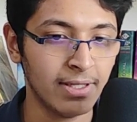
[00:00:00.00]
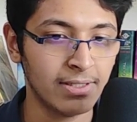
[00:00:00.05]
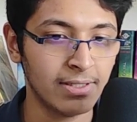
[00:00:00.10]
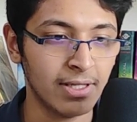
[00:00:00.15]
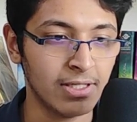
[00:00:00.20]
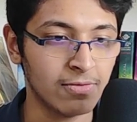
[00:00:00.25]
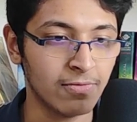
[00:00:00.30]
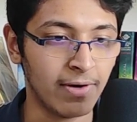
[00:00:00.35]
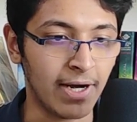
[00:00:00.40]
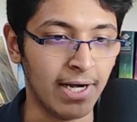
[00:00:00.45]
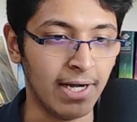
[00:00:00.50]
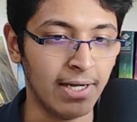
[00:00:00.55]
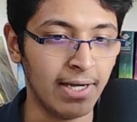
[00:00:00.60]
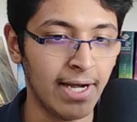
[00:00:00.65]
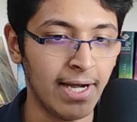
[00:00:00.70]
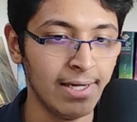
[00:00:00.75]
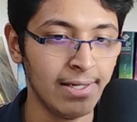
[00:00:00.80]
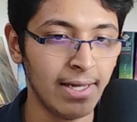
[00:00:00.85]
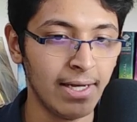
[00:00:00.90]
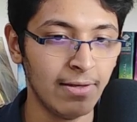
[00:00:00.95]
This is front
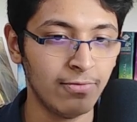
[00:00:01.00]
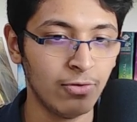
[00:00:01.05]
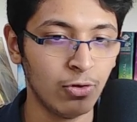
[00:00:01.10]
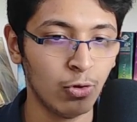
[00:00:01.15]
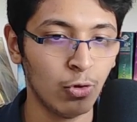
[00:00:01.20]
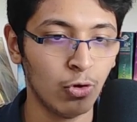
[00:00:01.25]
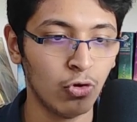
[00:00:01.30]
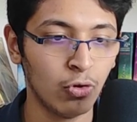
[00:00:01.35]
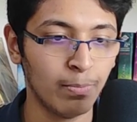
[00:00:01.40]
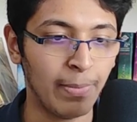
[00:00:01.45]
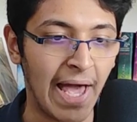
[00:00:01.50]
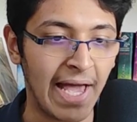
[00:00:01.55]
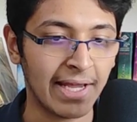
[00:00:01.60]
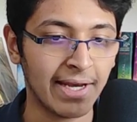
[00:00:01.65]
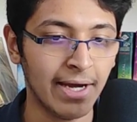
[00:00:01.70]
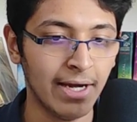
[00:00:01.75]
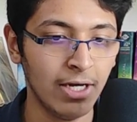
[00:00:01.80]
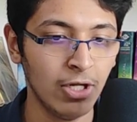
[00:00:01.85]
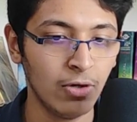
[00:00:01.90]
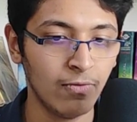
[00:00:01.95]
end, and if you go to
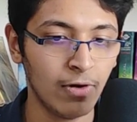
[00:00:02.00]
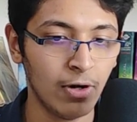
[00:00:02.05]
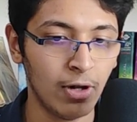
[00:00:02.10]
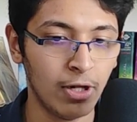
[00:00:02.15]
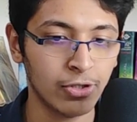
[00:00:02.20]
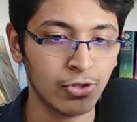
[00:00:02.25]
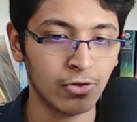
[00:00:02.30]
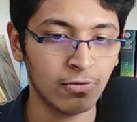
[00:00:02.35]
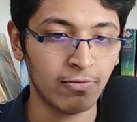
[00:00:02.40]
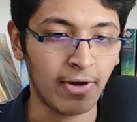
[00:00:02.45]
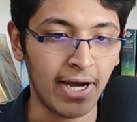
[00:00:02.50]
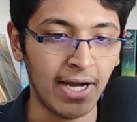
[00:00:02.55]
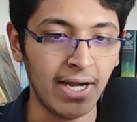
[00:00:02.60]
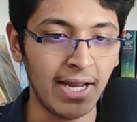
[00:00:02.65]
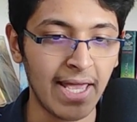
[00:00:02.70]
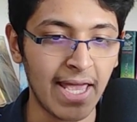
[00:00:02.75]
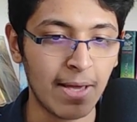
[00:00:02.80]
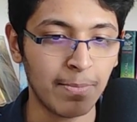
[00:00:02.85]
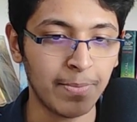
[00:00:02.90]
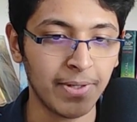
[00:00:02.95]
back end, you will also
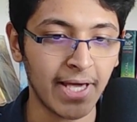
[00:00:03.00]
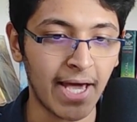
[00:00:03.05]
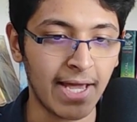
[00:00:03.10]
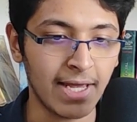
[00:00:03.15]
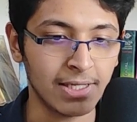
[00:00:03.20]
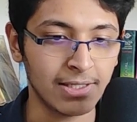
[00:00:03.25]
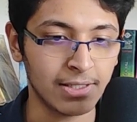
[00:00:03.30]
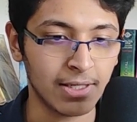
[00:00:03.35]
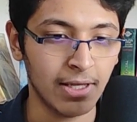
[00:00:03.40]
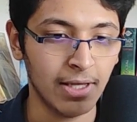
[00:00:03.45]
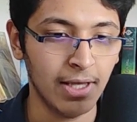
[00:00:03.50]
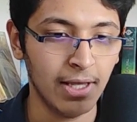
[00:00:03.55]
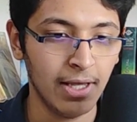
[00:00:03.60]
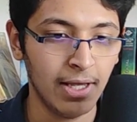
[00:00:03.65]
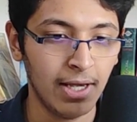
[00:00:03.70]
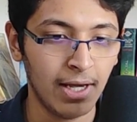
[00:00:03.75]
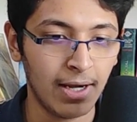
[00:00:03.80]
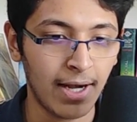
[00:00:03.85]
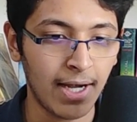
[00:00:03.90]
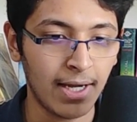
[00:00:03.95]
find APIs,
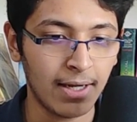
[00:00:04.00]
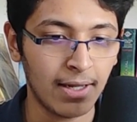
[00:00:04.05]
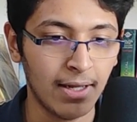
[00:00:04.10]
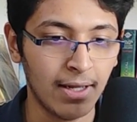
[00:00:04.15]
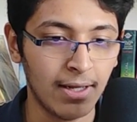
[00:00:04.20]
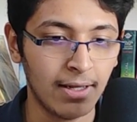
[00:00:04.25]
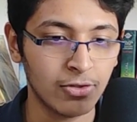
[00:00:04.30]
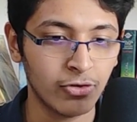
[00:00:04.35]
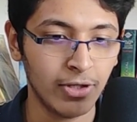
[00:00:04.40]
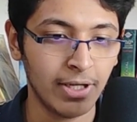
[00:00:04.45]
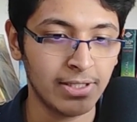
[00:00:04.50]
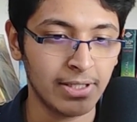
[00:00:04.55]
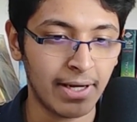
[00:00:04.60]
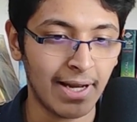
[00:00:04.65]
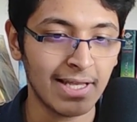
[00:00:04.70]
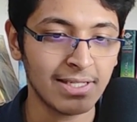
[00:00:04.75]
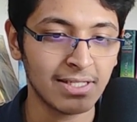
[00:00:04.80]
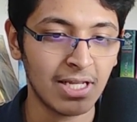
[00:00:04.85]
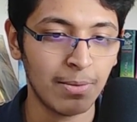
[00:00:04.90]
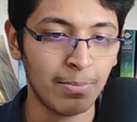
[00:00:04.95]
right? So there's a
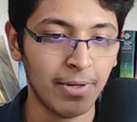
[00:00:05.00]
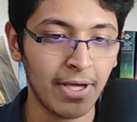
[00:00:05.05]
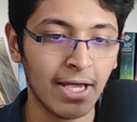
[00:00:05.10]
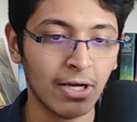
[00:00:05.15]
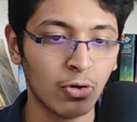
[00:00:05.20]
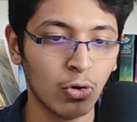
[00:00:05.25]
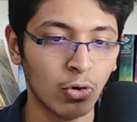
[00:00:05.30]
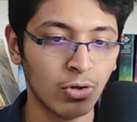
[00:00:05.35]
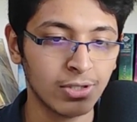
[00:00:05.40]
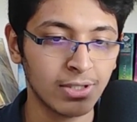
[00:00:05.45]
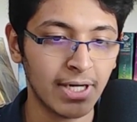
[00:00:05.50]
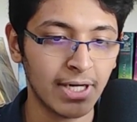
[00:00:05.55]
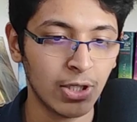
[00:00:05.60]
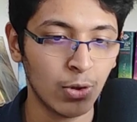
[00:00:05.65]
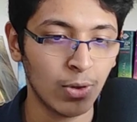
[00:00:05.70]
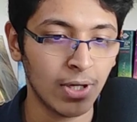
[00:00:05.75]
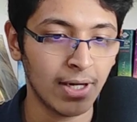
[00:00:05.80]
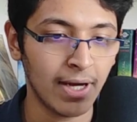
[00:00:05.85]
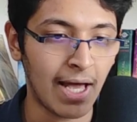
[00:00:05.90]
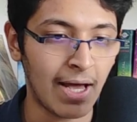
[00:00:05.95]
REST API course
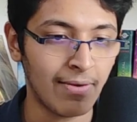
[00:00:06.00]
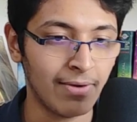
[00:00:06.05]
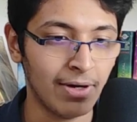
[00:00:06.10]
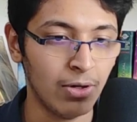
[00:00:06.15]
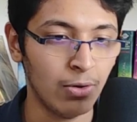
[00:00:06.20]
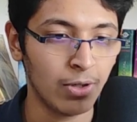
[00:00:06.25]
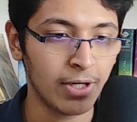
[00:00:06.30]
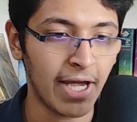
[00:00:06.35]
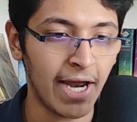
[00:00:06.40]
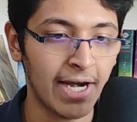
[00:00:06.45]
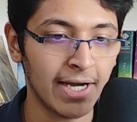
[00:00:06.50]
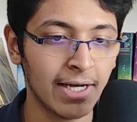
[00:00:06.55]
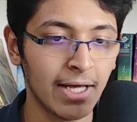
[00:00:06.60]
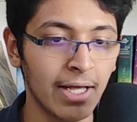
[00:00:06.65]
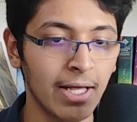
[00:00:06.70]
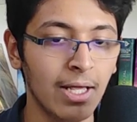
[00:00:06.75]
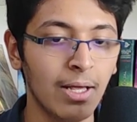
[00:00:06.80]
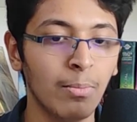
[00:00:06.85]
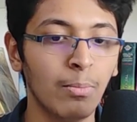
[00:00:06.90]
that you can have a look at.